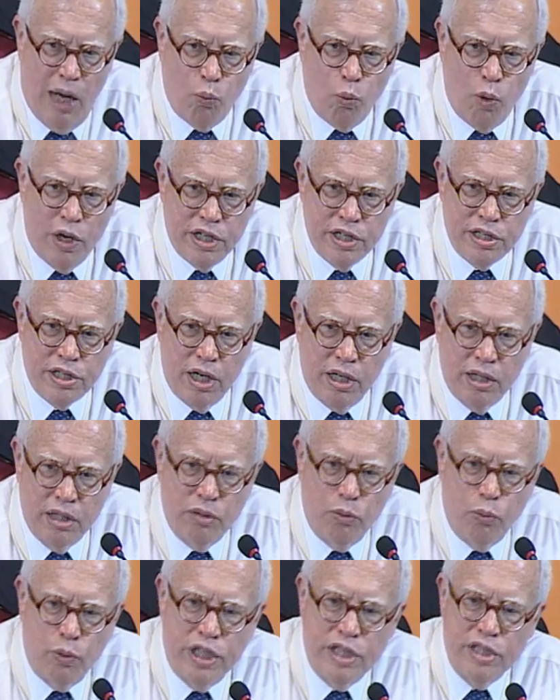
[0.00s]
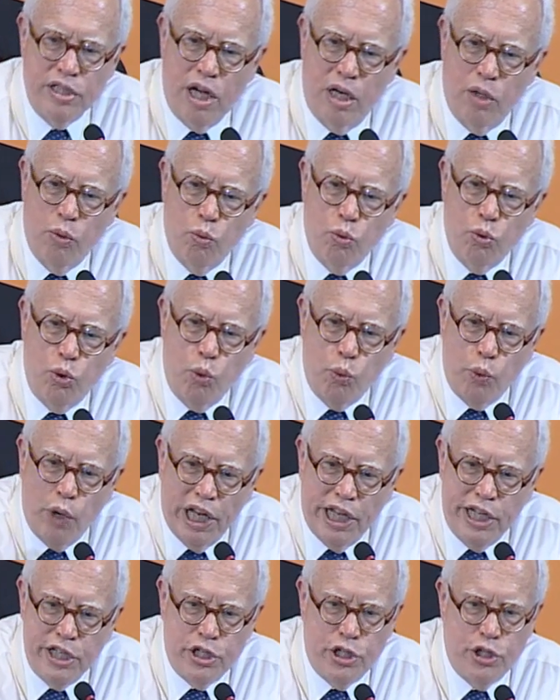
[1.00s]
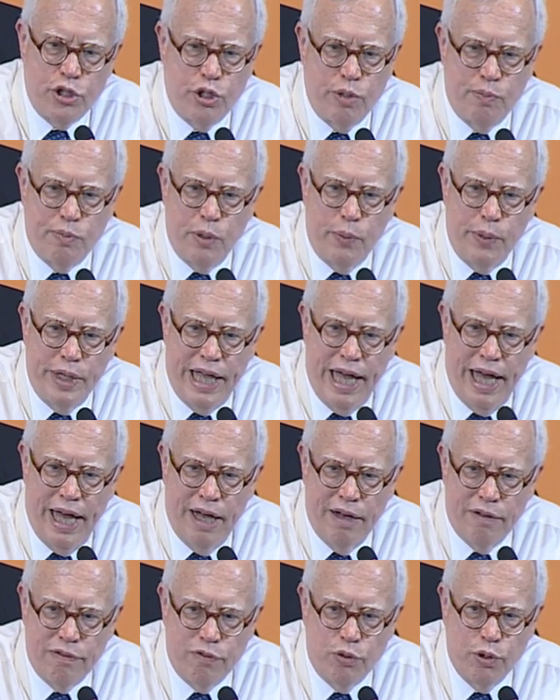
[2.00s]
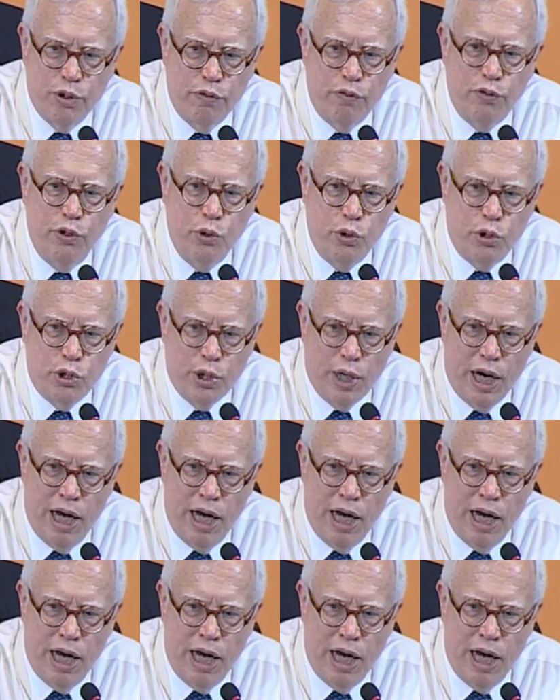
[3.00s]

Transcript: what is our what is our the relationship that we have for the future?